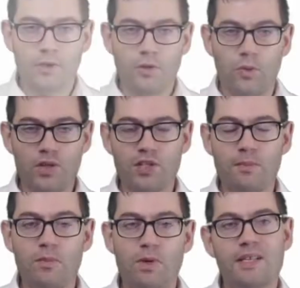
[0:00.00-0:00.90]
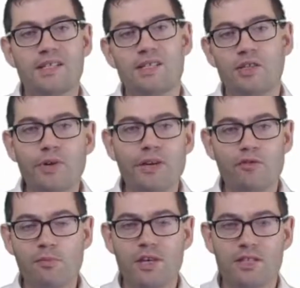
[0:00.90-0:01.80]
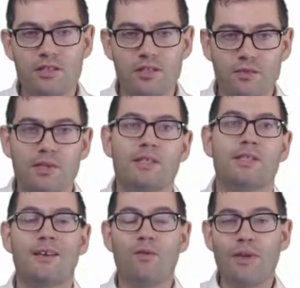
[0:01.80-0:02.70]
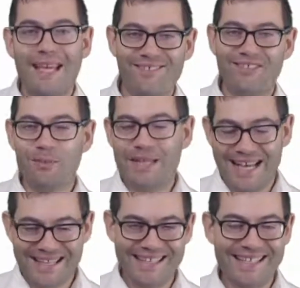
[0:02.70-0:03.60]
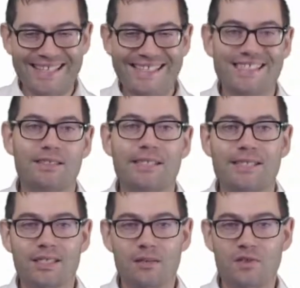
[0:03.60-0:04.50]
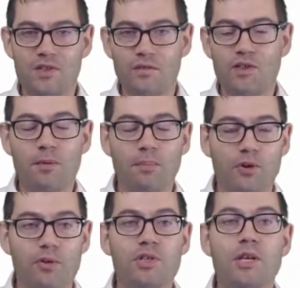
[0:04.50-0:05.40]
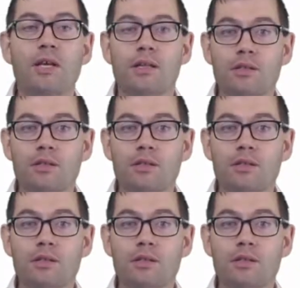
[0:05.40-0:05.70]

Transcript: Question number 1 is a great reminder to us that we have to be analytical in terms of the approach,